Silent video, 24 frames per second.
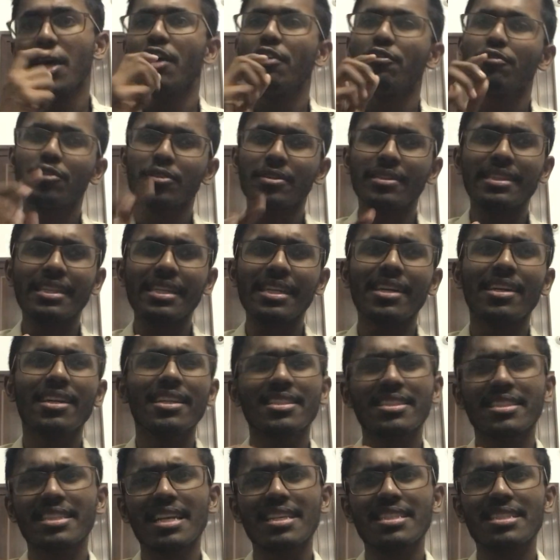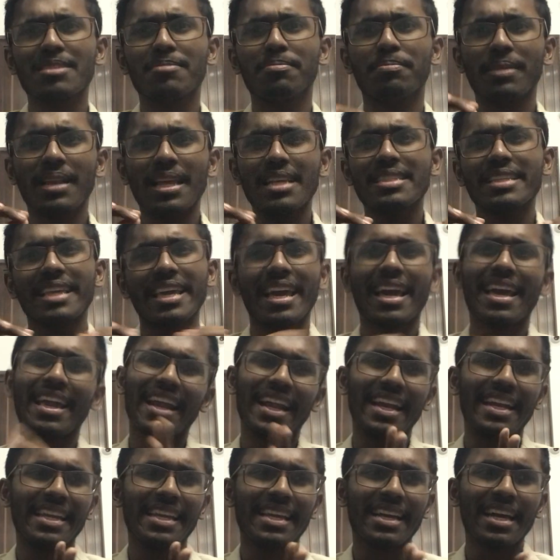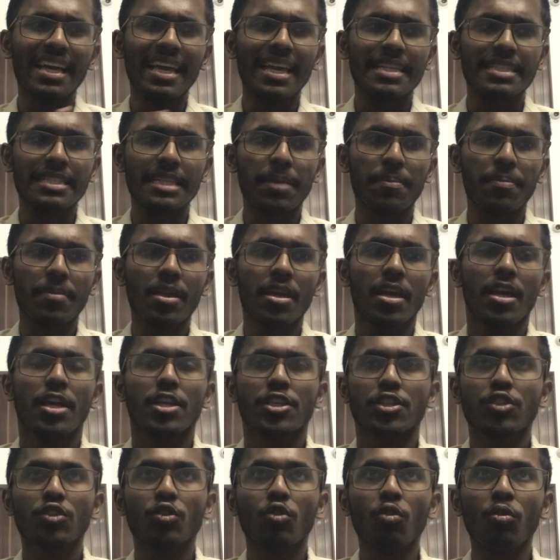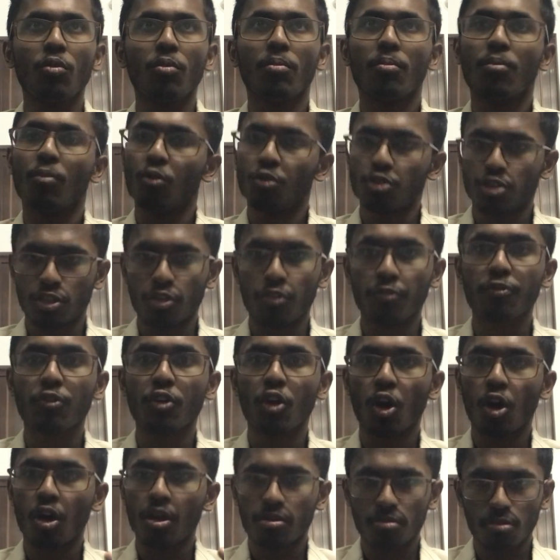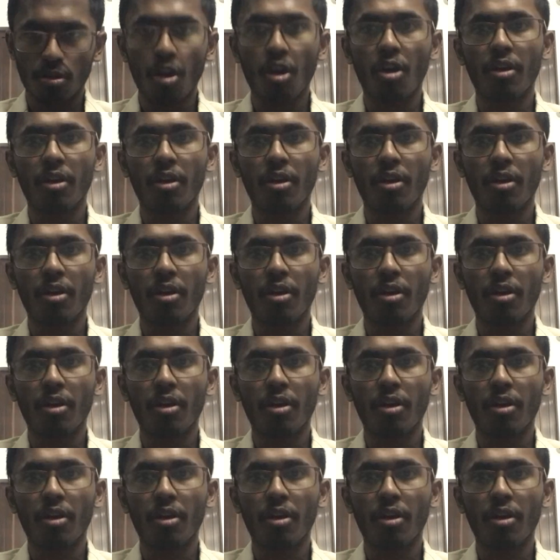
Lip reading: For 3 years, it's just simple as AIAT ka exam. So most of your